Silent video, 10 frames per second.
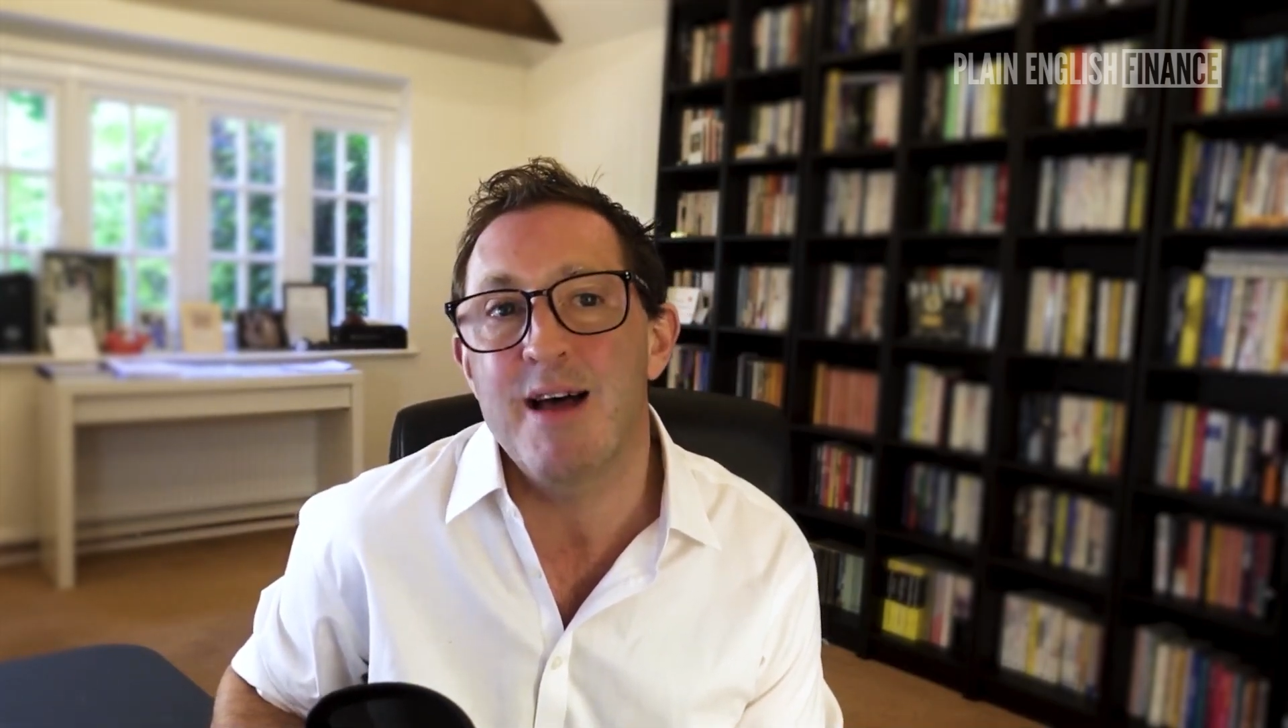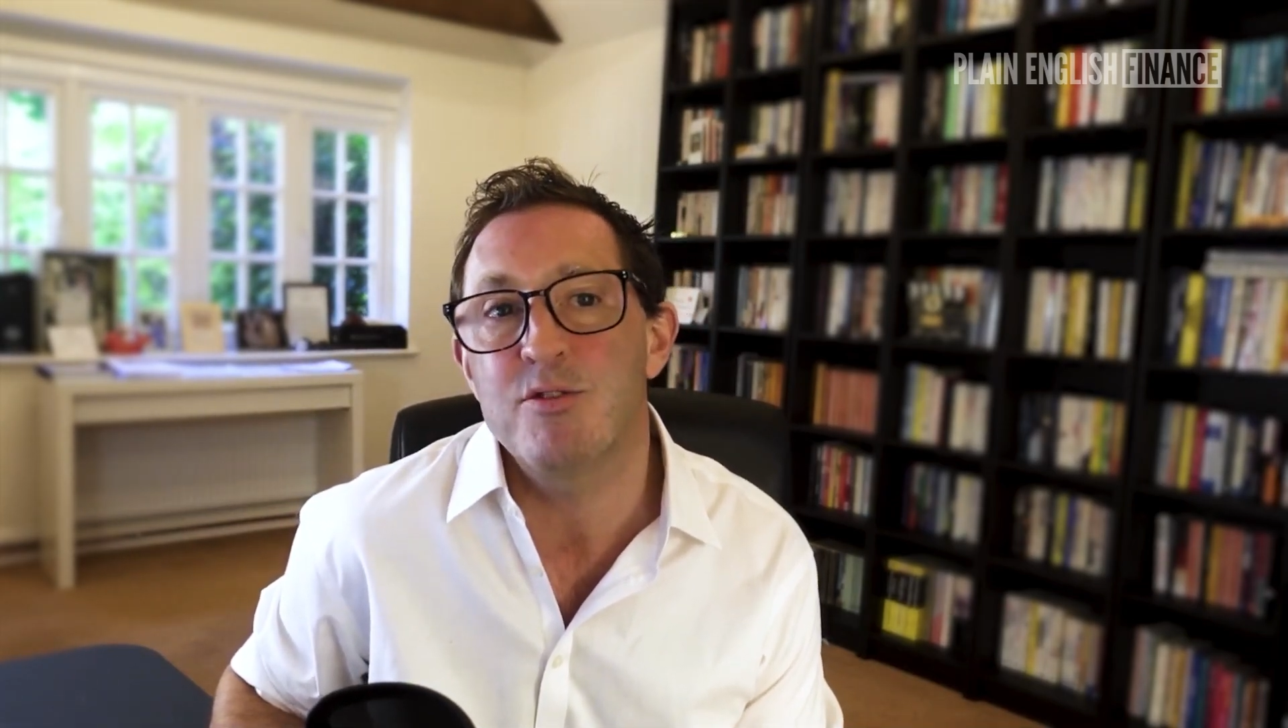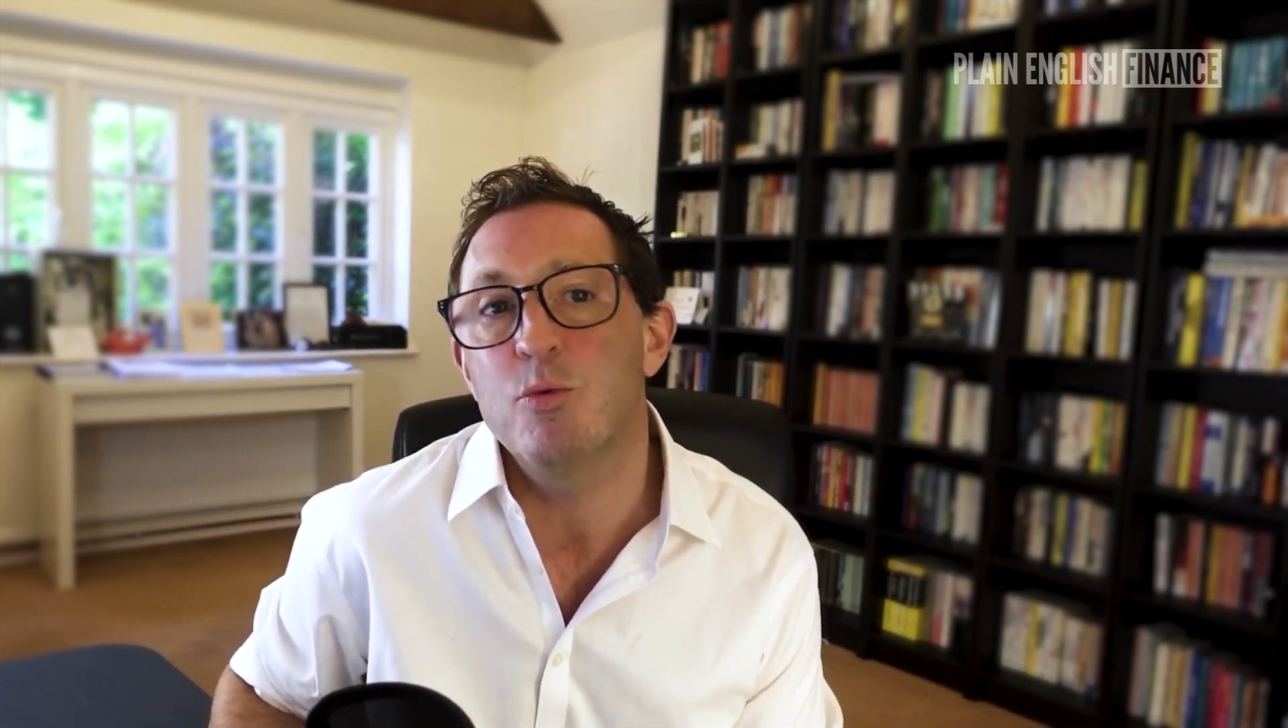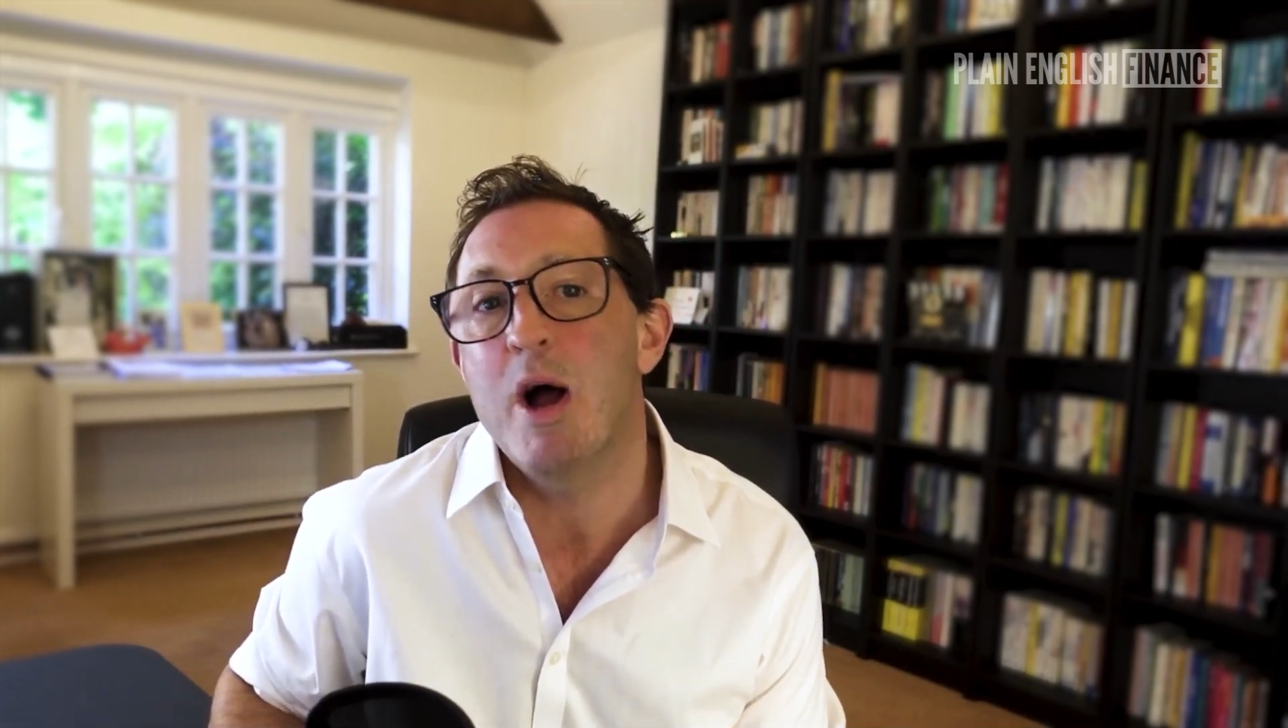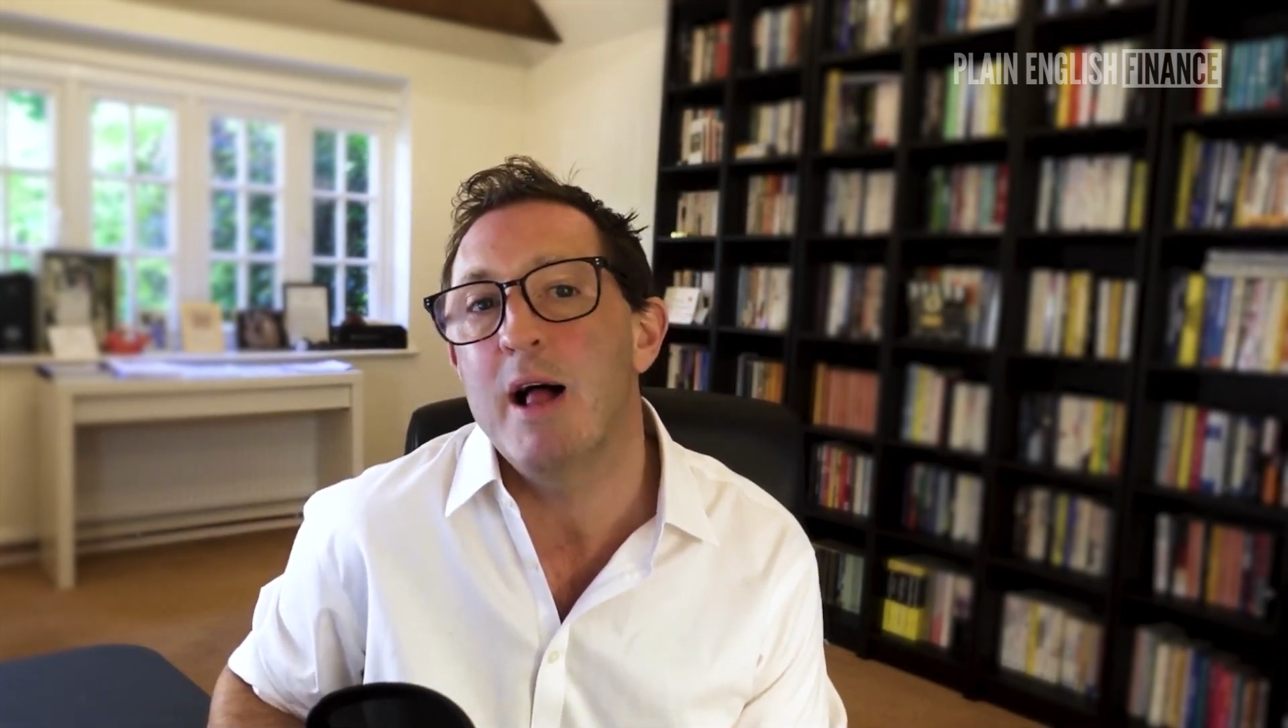
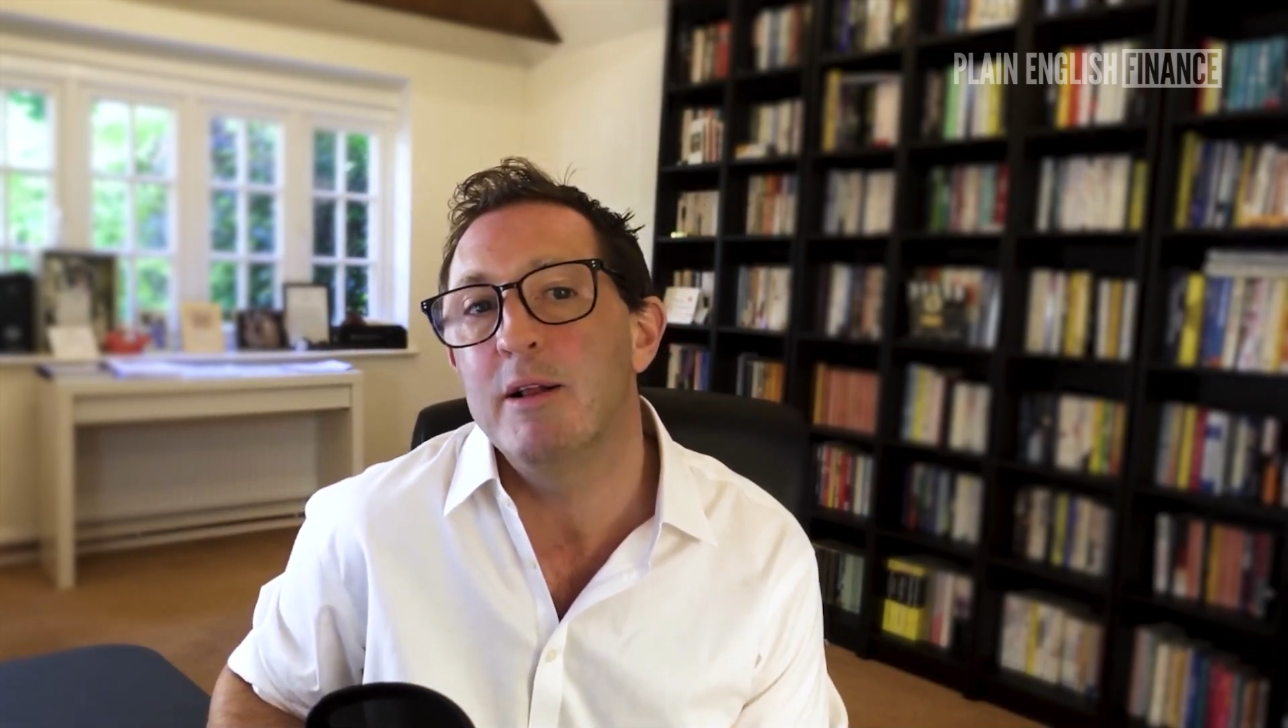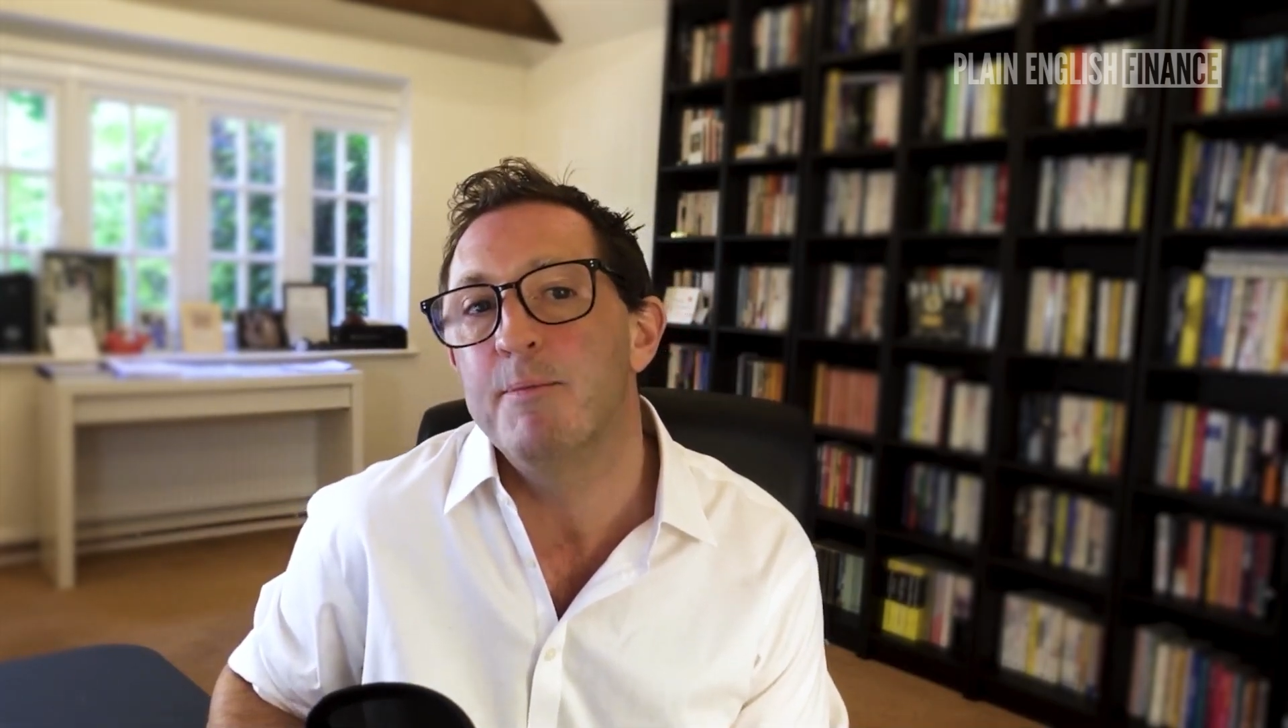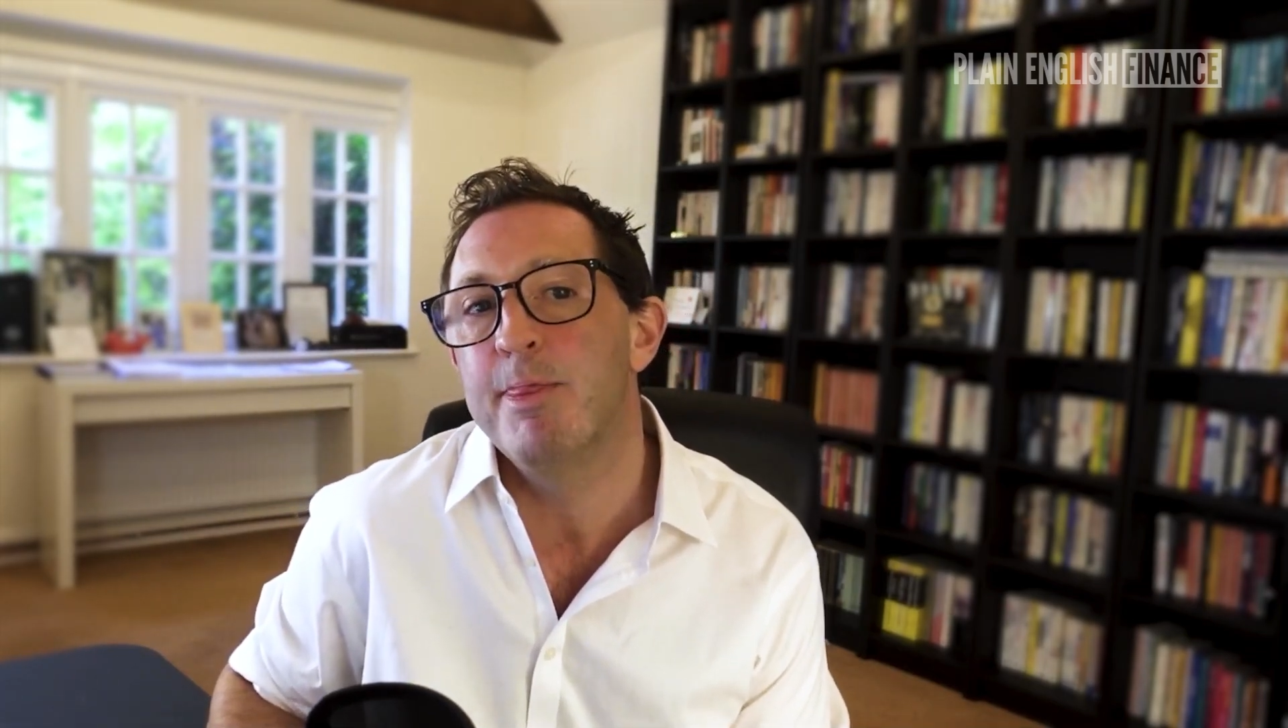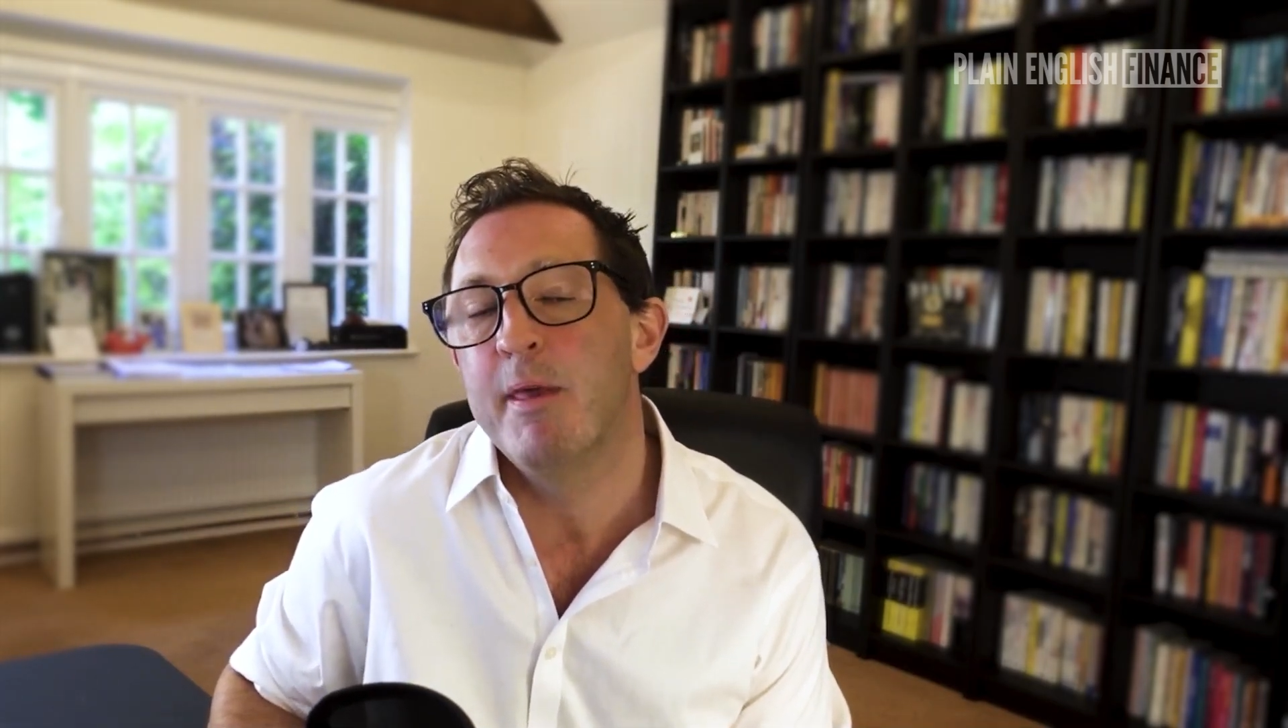as well.